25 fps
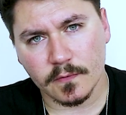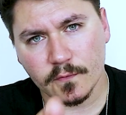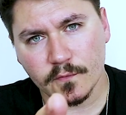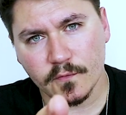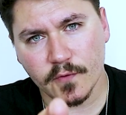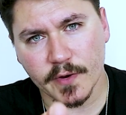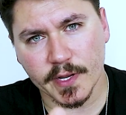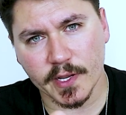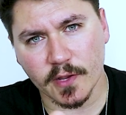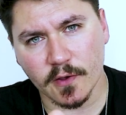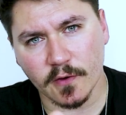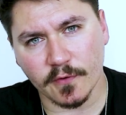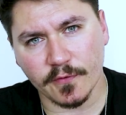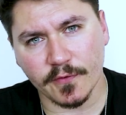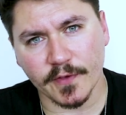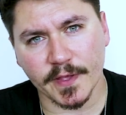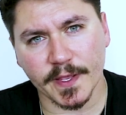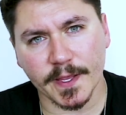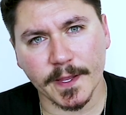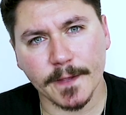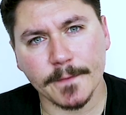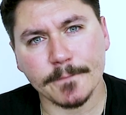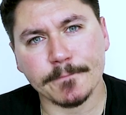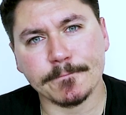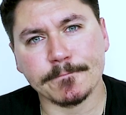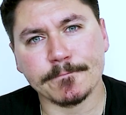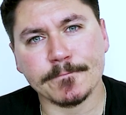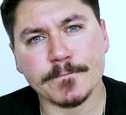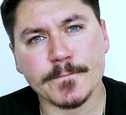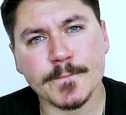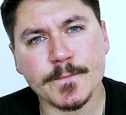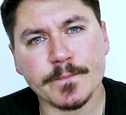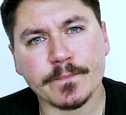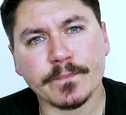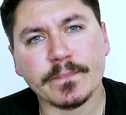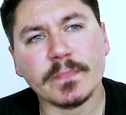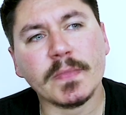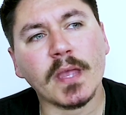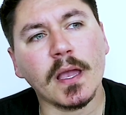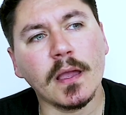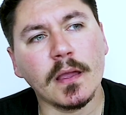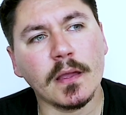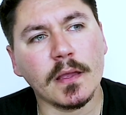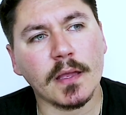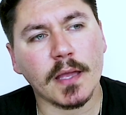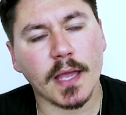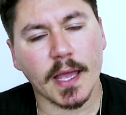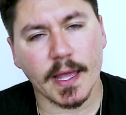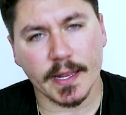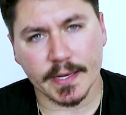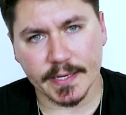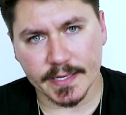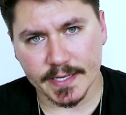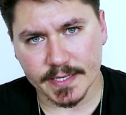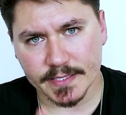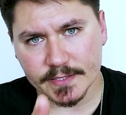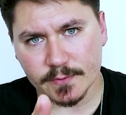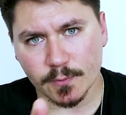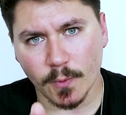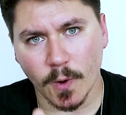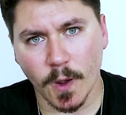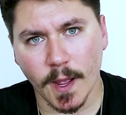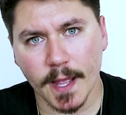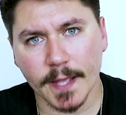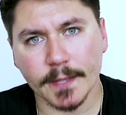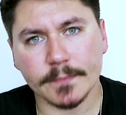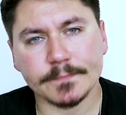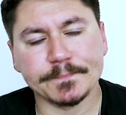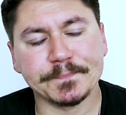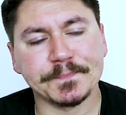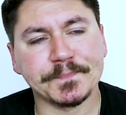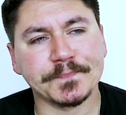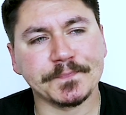Free coffee. And here's why.